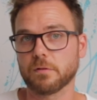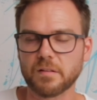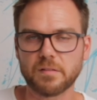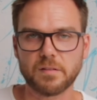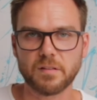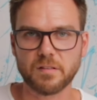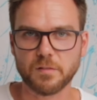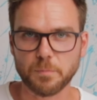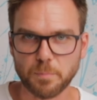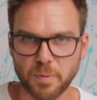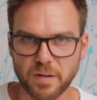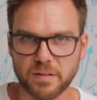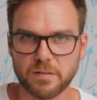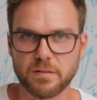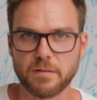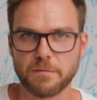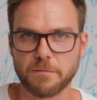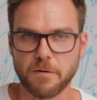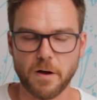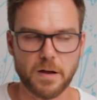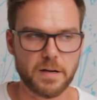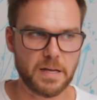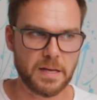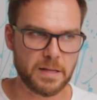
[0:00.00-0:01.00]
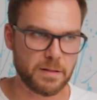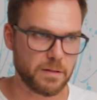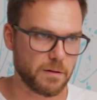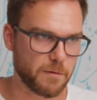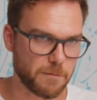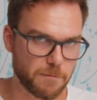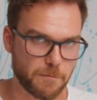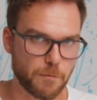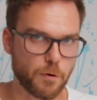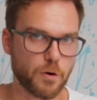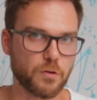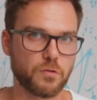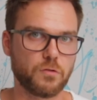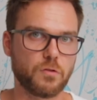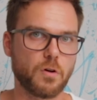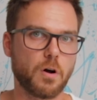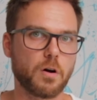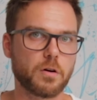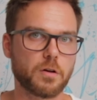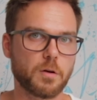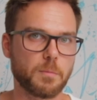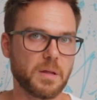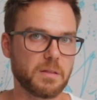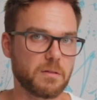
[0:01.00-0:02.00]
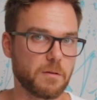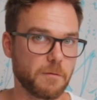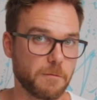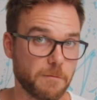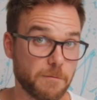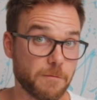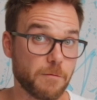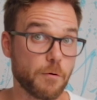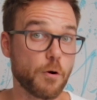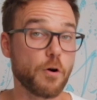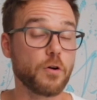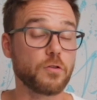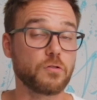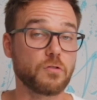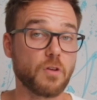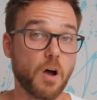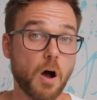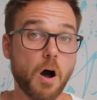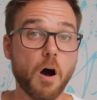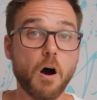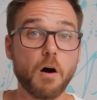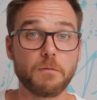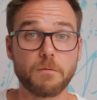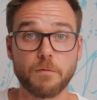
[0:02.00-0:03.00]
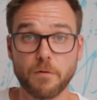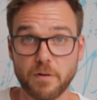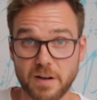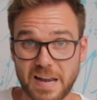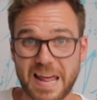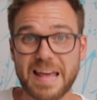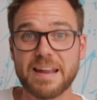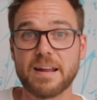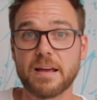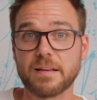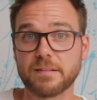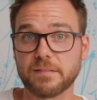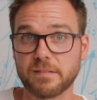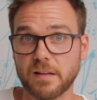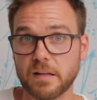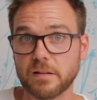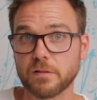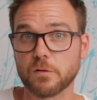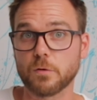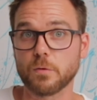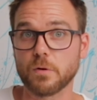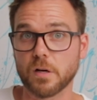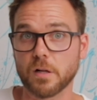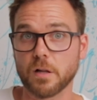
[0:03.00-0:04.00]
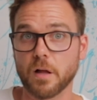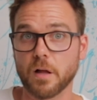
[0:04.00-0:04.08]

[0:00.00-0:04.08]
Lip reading: This is specified in the first document, the first offer that I send to the